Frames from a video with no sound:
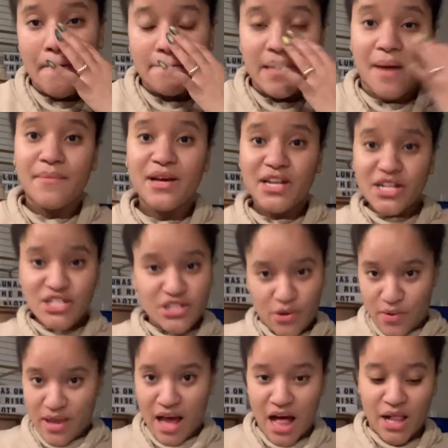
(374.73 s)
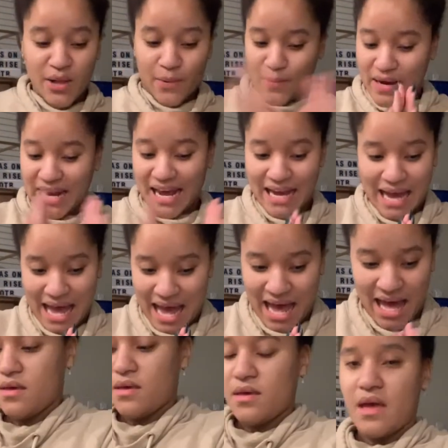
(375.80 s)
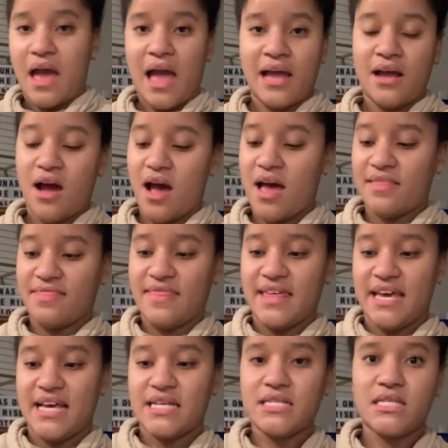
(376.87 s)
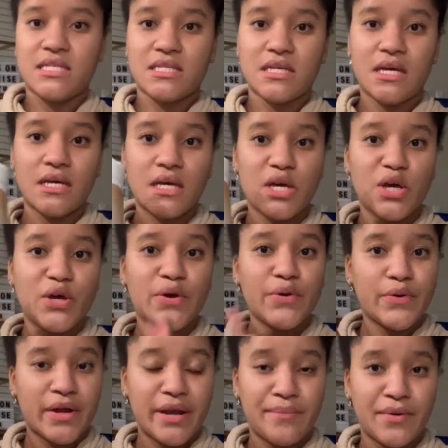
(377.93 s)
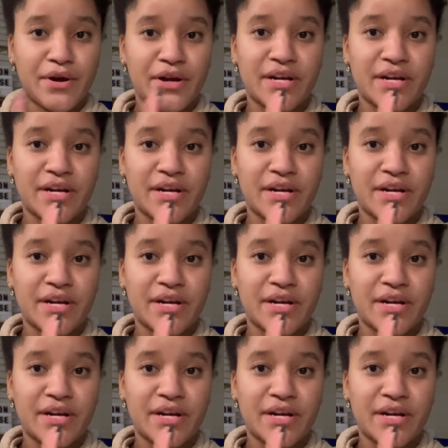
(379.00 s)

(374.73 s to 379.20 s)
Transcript: I'm gonna show y'all what I got. I got this creamer